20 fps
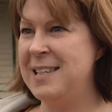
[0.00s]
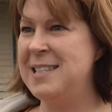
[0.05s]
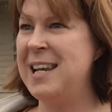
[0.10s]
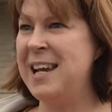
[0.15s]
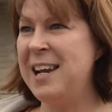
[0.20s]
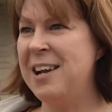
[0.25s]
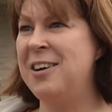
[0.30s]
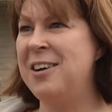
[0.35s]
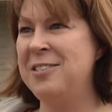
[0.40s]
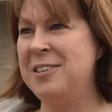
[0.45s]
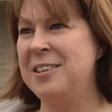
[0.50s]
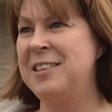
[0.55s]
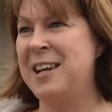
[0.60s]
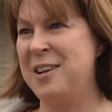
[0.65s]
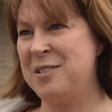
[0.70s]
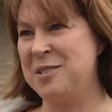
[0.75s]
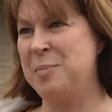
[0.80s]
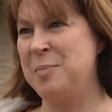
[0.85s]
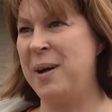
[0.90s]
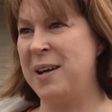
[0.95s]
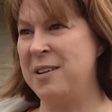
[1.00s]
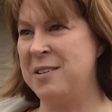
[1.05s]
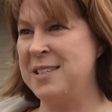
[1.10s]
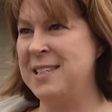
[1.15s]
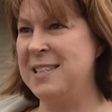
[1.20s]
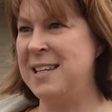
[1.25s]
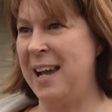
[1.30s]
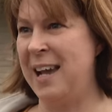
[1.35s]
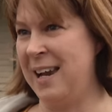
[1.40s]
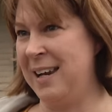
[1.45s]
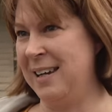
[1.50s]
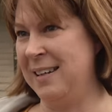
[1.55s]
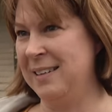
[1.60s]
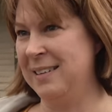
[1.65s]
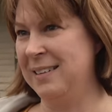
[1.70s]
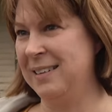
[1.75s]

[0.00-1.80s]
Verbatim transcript: It's 800,000 bottles a day.